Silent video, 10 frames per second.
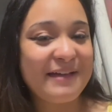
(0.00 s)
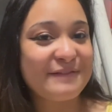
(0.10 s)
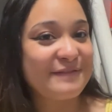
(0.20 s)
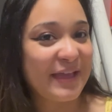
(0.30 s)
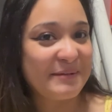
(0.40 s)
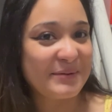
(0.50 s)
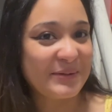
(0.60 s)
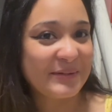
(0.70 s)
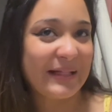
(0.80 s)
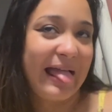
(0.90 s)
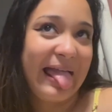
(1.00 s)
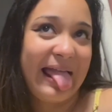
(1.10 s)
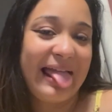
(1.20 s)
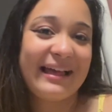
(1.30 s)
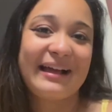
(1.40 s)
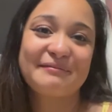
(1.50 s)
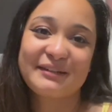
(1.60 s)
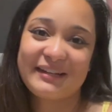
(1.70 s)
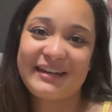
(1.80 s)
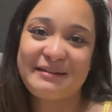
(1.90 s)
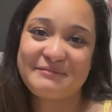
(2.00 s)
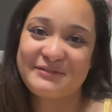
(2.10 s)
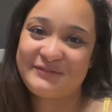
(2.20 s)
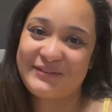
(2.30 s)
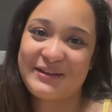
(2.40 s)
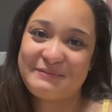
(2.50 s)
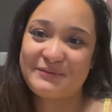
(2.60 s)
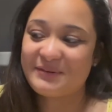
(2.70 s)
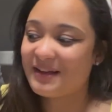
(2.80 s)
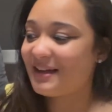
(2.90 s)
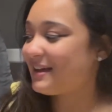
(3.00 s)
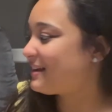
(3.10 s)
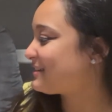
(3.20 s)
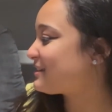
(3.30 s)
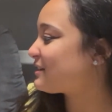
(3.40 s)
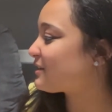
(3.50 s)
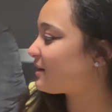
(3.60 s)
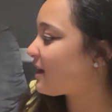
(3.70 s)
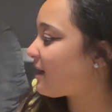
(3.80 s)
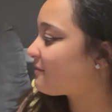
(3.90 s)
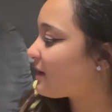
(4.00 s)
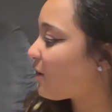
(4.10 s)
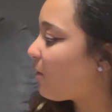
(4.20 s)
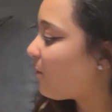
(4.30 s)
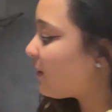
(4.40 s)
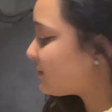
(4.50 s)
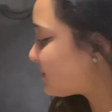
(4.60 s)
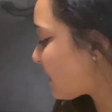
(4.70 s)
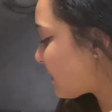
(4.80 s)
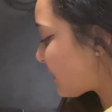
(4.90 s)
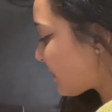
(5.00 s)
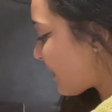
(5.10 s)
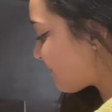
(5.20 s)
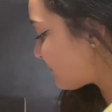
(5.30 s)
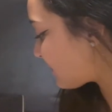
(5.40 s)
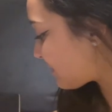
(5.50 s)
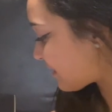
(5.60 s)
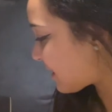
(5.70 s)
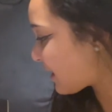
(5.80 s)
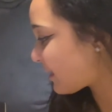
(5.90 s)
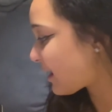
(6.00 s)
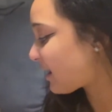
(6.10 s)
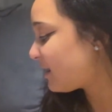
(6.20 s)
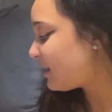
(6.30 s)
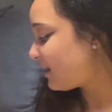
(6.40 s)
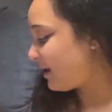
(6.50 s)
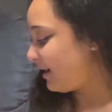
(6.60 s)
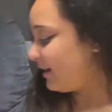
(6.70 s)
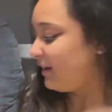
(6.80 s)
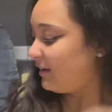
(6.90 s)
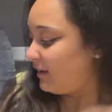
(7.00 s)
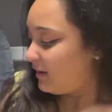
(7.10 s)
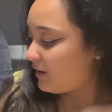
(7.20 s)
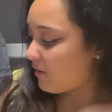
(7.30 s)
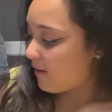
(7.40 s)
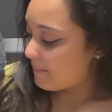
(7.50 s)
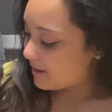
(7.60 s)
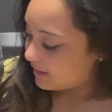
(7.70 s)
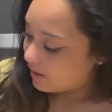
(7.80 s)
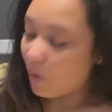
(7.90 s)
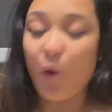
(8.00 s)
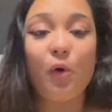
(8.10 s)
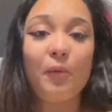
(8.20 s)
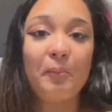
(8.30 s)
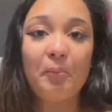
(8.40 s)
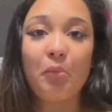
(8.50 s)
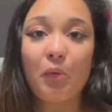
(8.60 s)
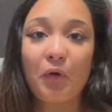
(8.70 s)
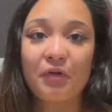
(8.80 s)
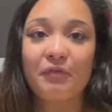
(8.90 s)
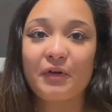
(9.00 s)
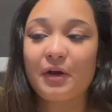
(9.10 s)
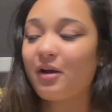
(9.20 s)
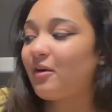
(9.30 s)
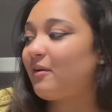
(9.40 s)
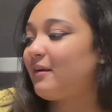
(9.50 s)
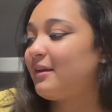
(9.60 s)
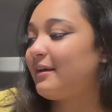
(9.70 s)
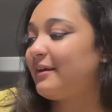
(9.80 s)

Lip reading: Fable. I'm gonna name her Fable, guys. She's gonna have, like, a whole aesthetic and everything. Like, you know, I made like a whole board for her on